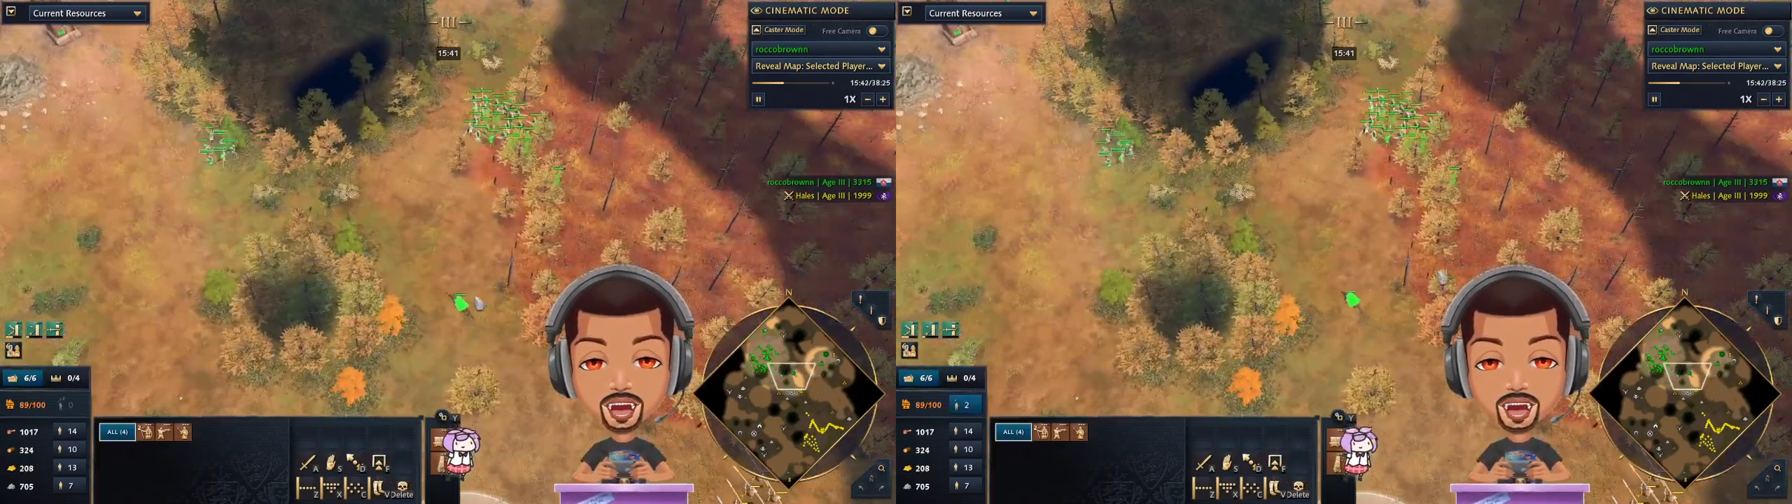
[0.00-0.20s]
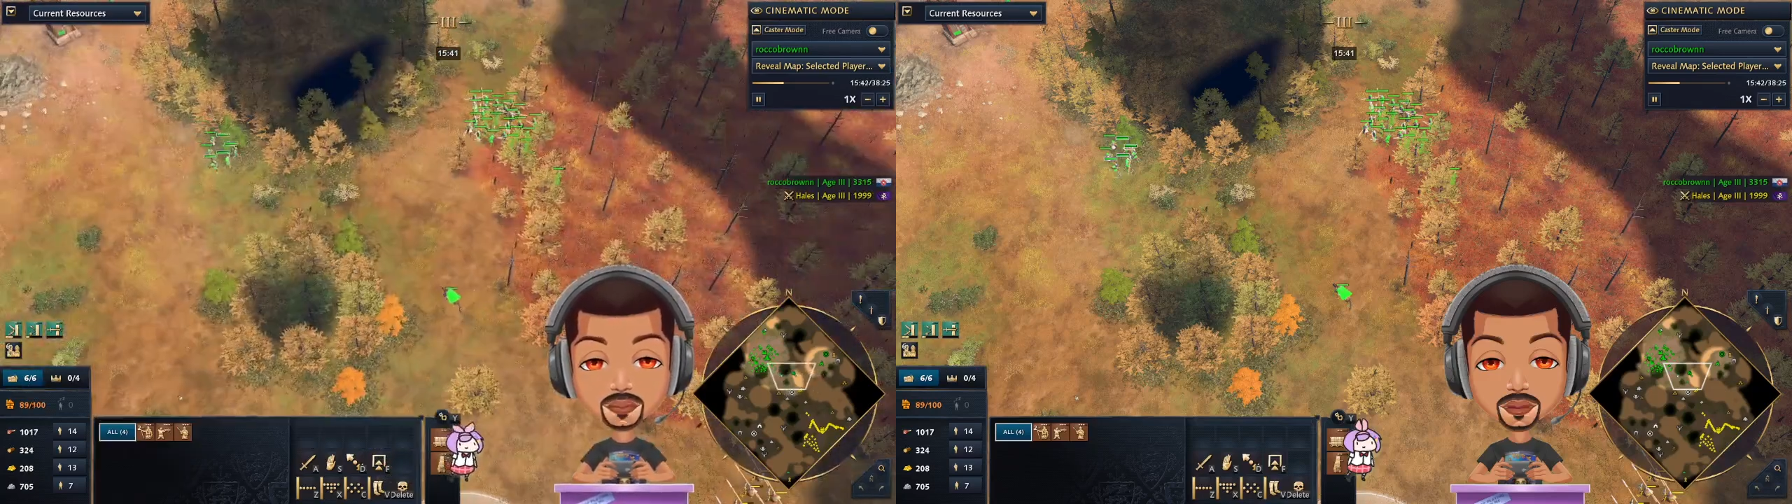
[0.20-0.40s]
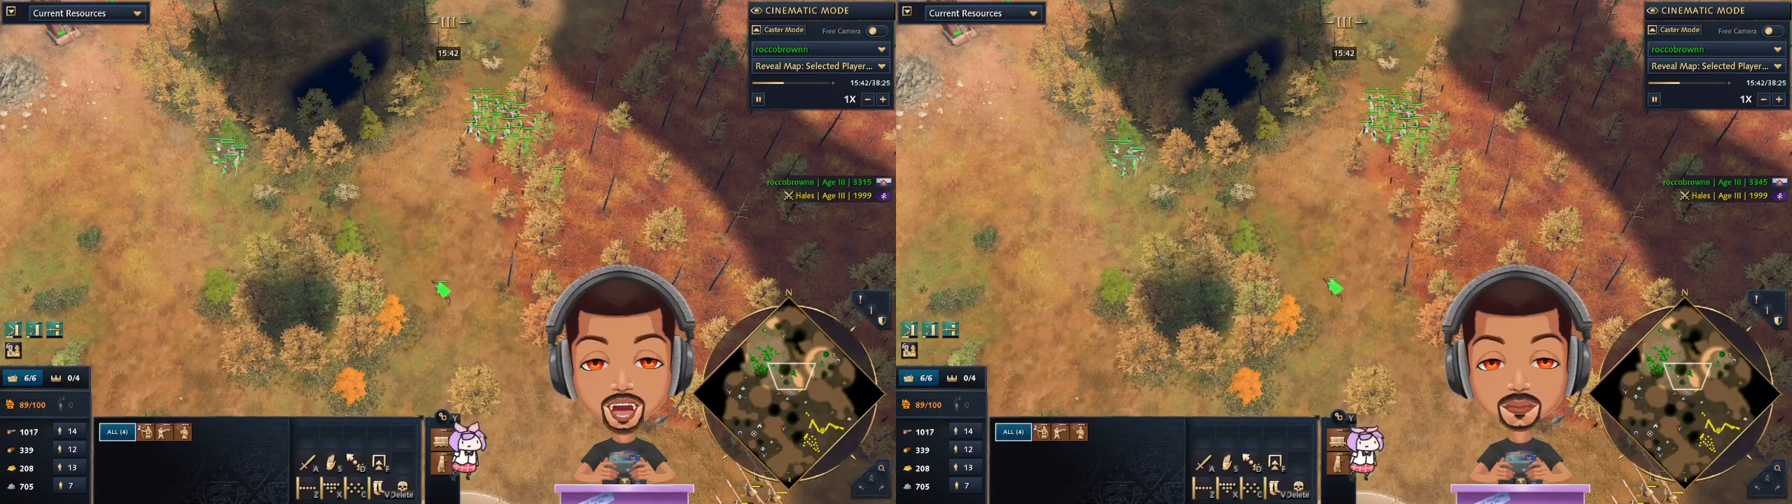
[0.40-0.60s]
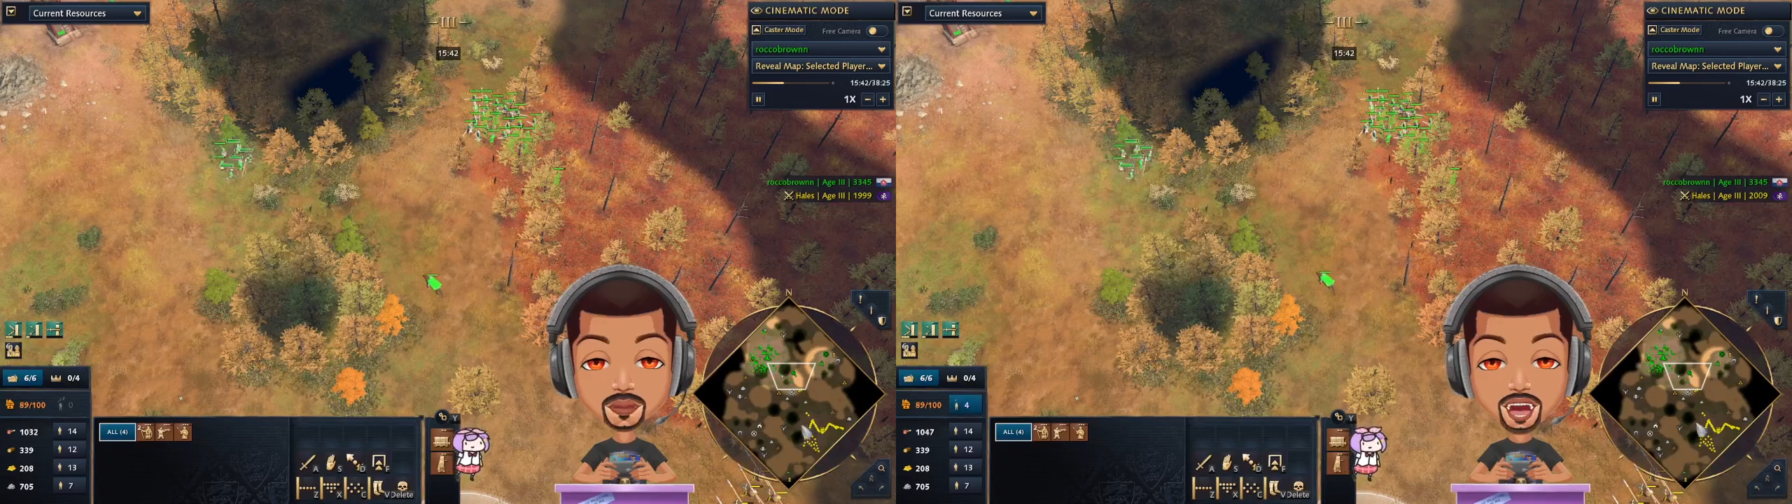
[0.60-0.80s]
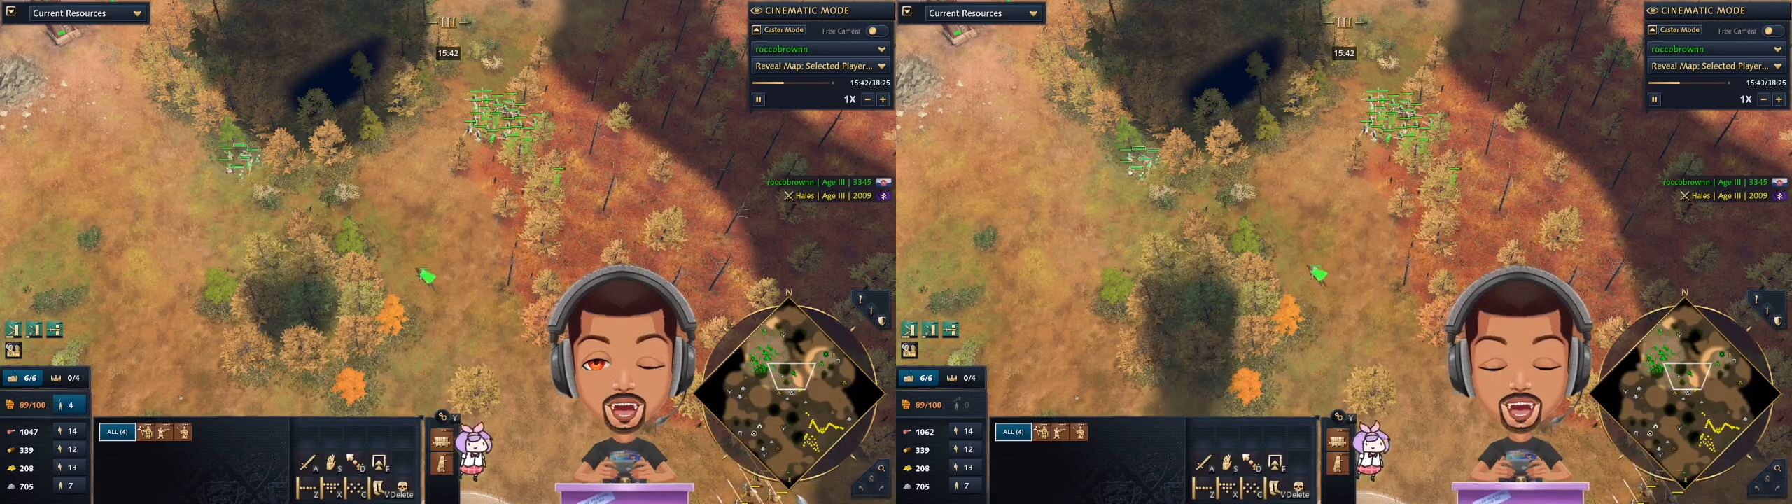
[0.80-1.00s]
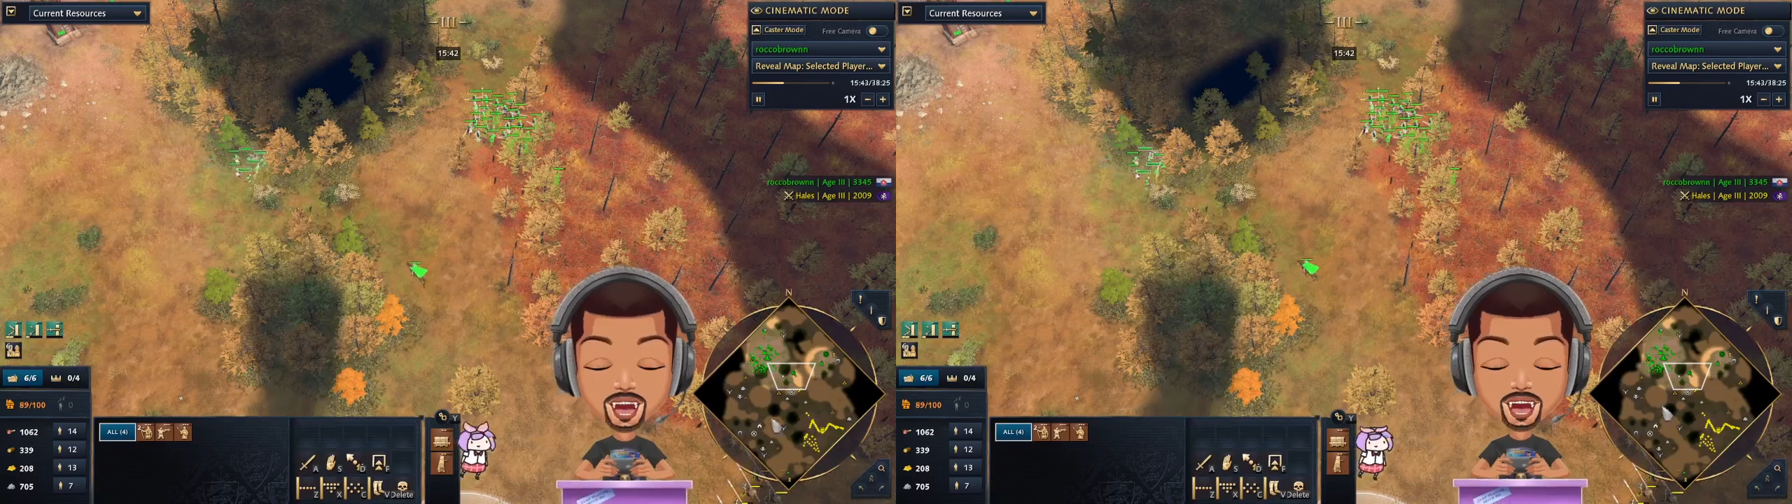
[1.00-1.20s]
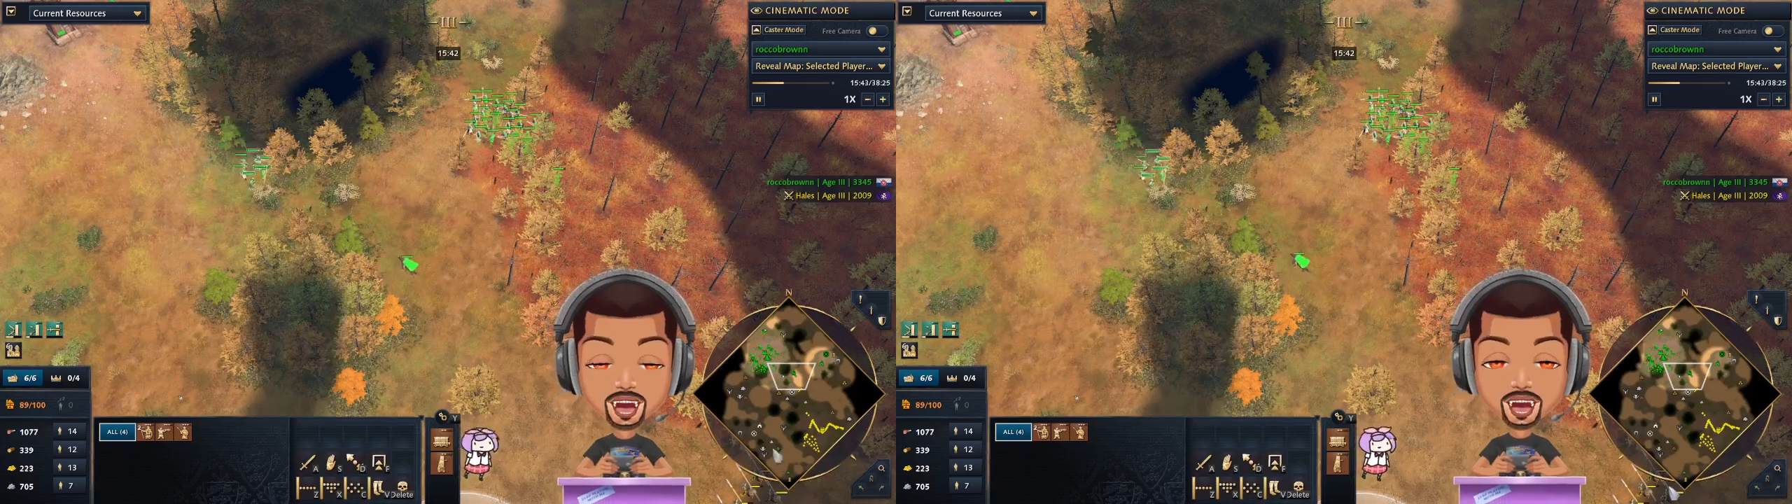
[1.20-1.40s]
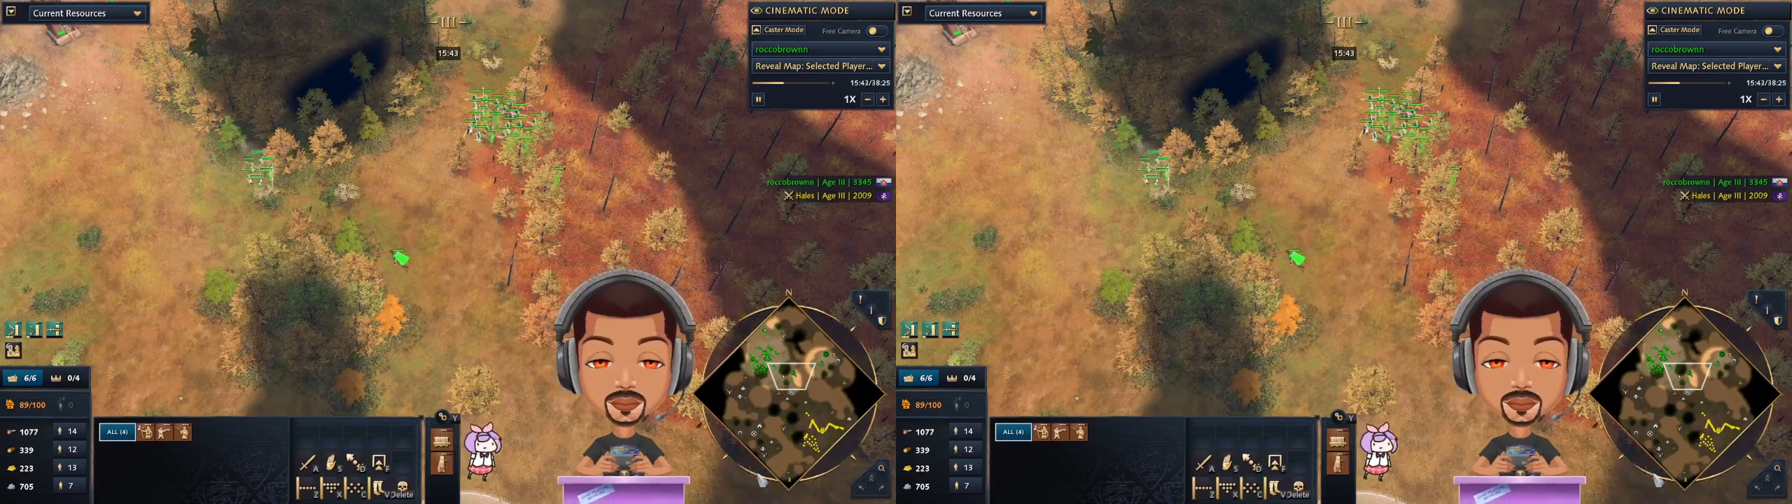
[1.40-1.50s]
okay, I can take that fight.